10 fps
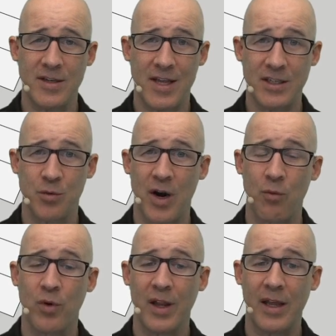That's what I
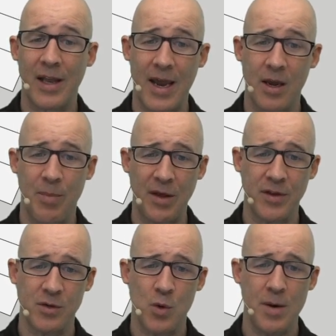really like about
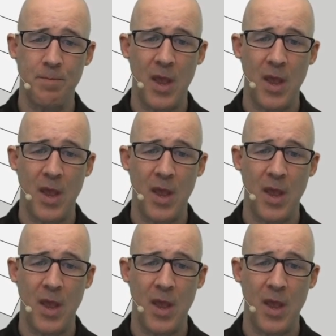this one.